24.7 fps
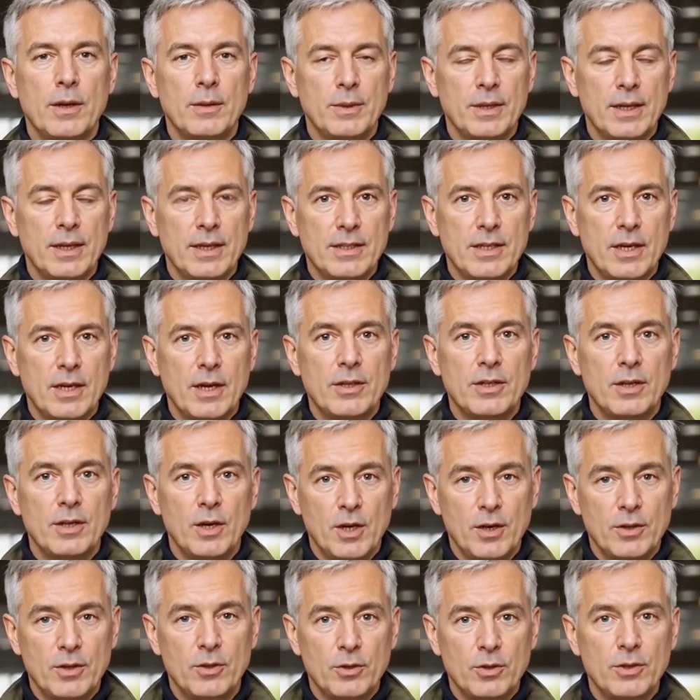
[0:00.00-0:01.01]
being done to
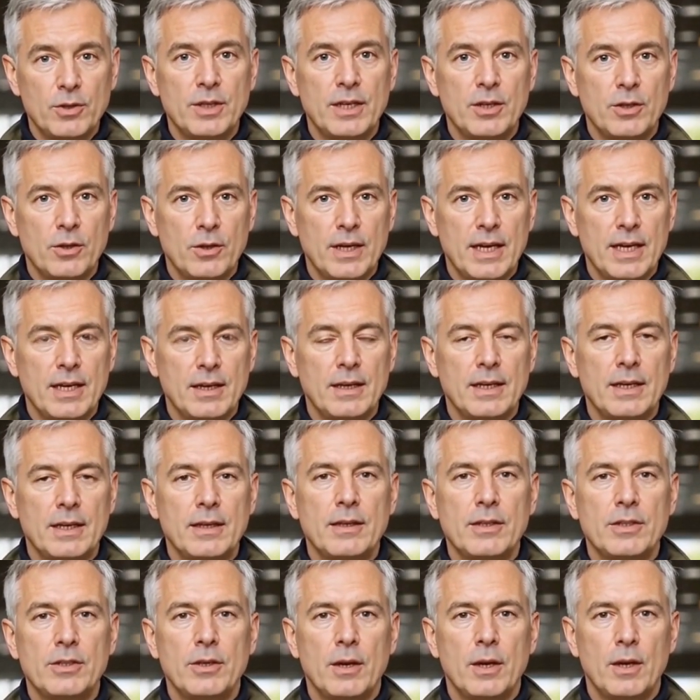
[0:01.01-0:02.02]
other illegal
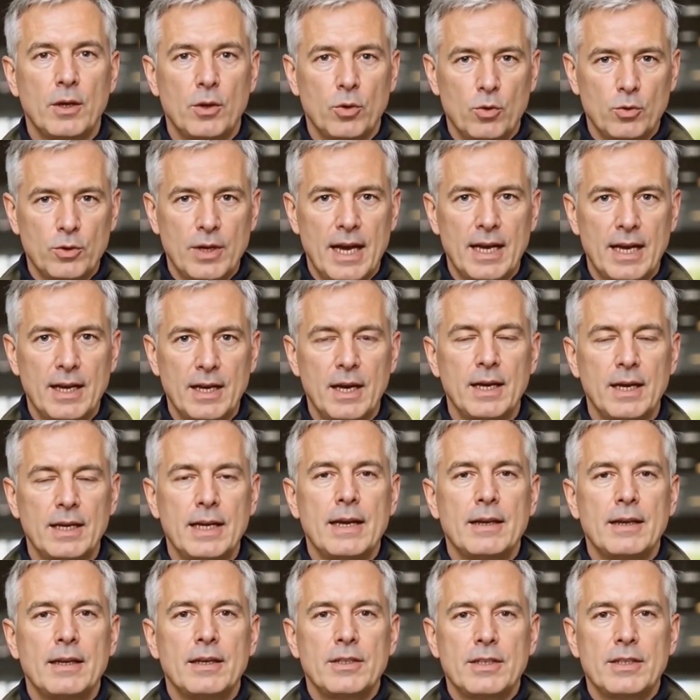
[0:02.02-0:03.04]
aliens who cannot,
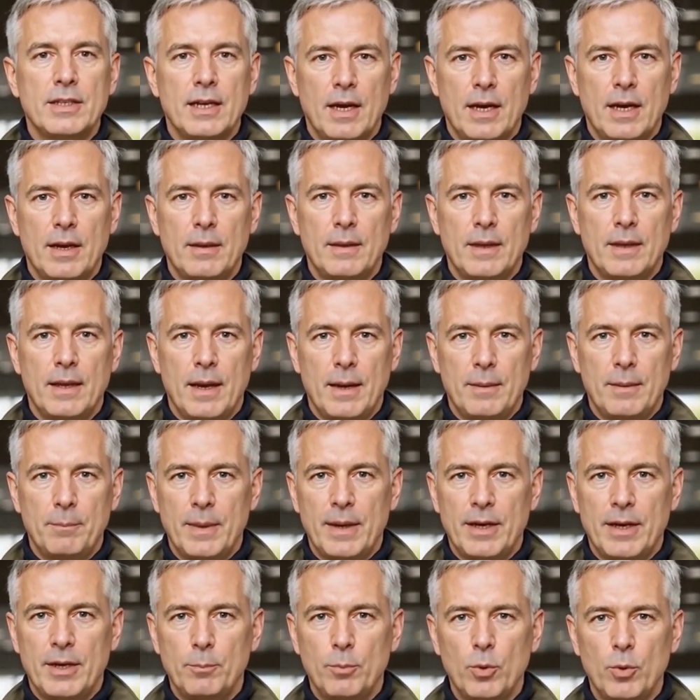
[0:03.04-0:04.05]
at this time,
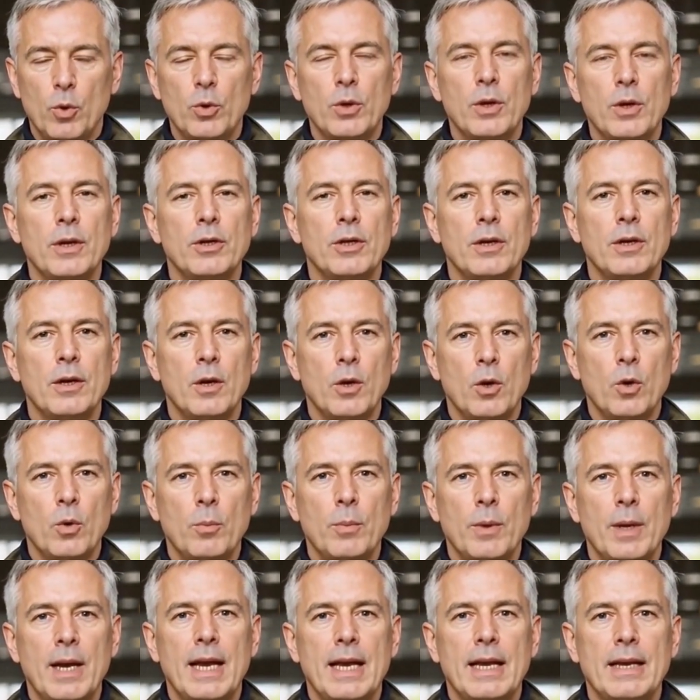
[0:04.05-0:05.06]
be deported to their
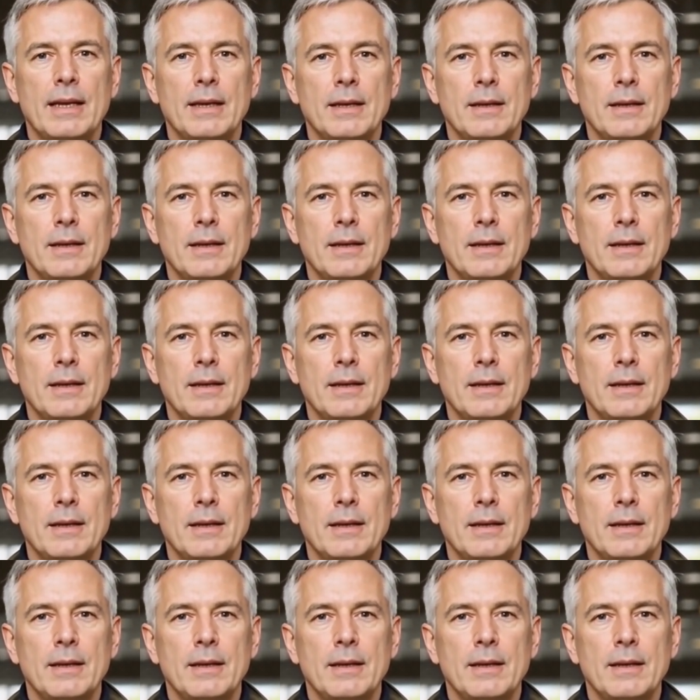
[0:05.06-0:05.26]
homeland.